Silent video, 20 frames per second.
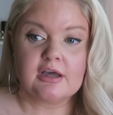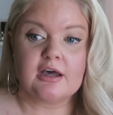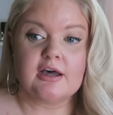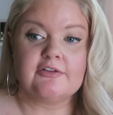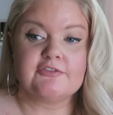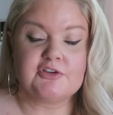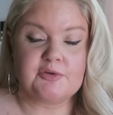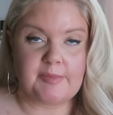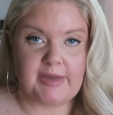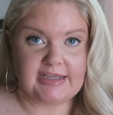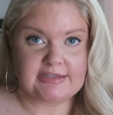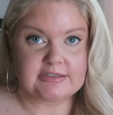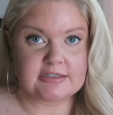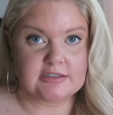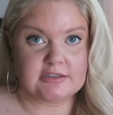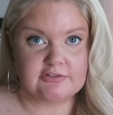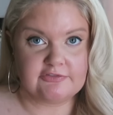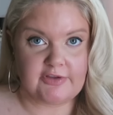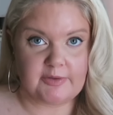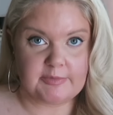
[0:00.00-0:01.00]
of your
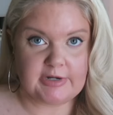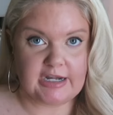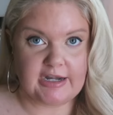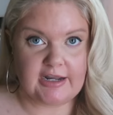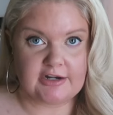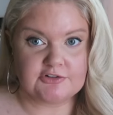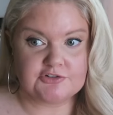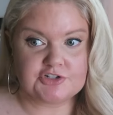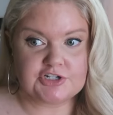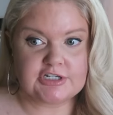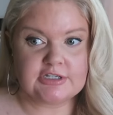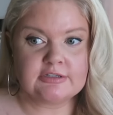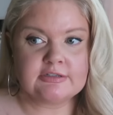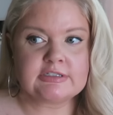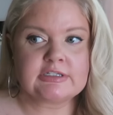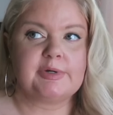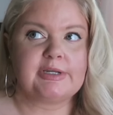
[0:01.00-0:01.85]
masculine feminine energies,